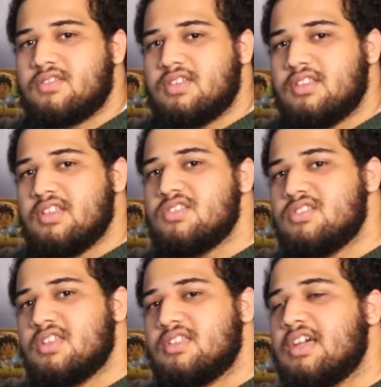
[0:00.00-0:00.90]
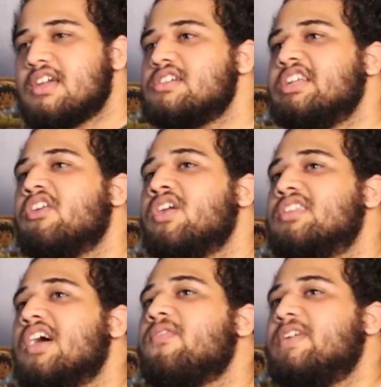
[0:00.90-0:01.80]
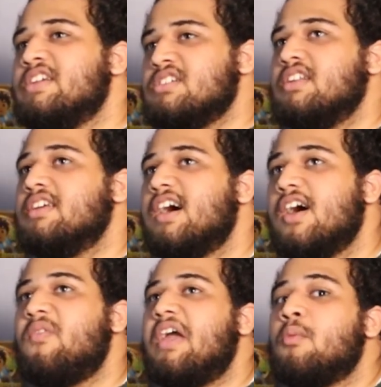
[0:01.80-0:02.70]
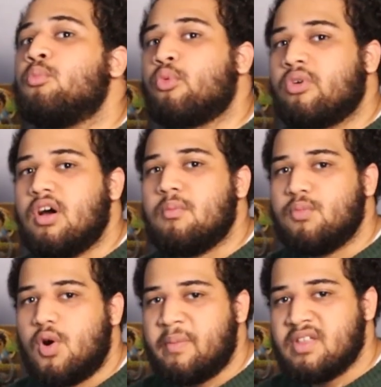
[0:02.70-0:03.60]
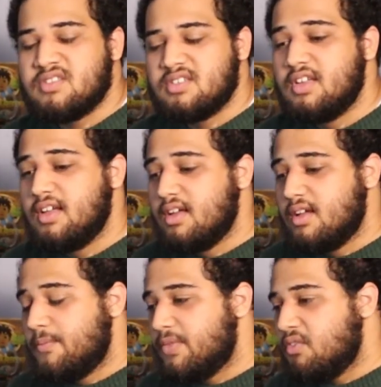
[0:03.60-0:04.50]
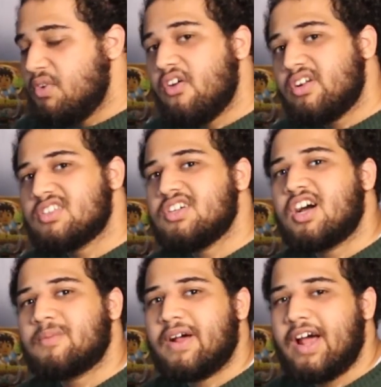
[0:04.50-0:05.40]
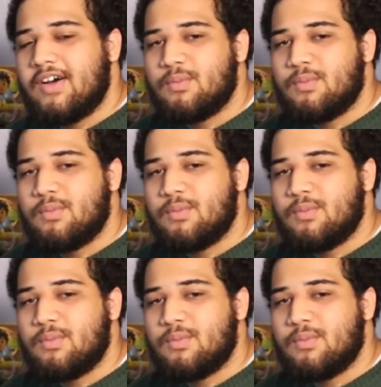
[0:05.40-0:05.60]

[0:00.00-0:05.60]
See, this is the dictionary definition of a bruh moment. We already talked about how